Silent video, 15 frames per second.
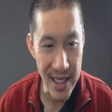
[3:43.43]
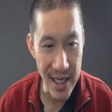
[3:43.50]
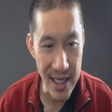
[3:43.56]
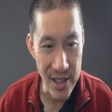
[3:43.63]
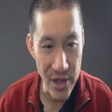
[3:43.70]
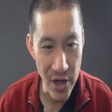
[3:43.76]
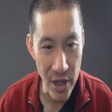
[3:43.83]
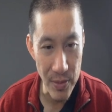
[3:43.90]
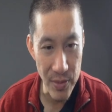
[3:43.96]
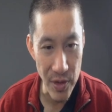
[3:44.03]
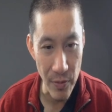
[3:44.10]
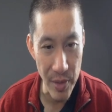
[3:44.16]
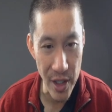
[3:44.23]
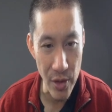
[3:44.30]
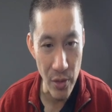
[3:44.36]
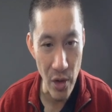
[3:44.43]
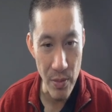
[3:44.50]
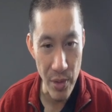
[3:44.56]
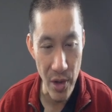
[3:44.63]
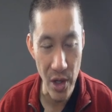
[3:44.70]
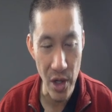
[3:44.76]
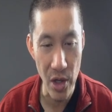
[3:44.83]
in terms of Bitcoin
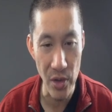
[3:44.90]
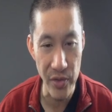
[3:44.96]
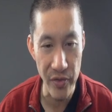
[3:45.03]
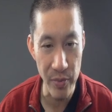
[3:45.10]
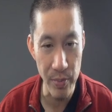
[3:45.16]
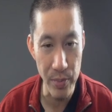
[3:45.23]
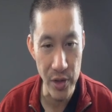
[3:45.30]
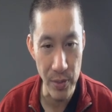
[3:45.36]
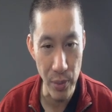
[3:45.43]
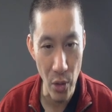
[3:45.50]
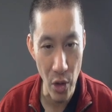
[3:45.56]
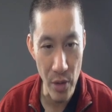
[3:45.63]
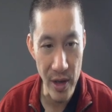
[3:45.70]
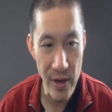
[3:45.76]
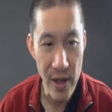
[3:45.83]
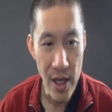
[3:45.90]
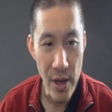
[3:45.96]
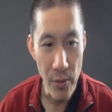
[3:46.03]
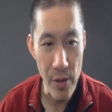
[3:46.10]
protocol deployment.